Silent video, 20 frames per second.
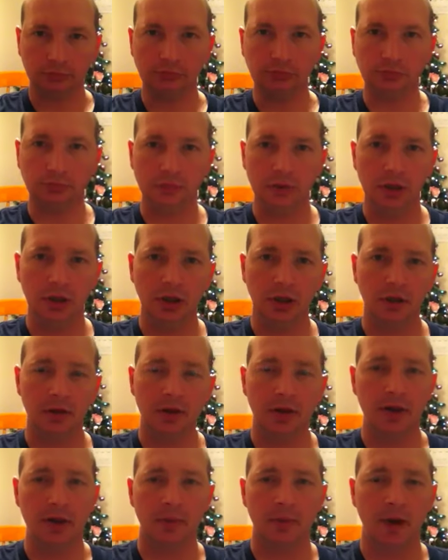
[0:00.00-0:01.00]
You know, and
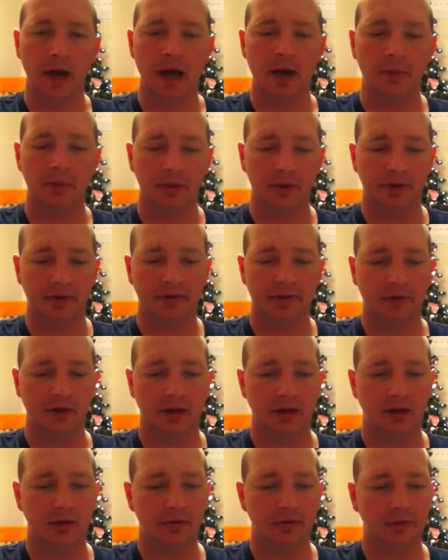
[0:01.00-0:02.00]
then the Bible
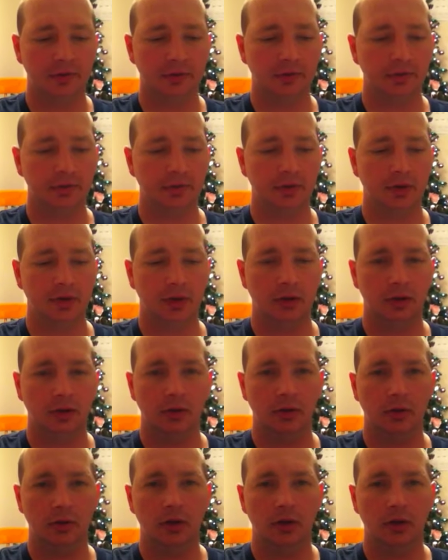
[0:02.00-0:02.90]
itself, you know,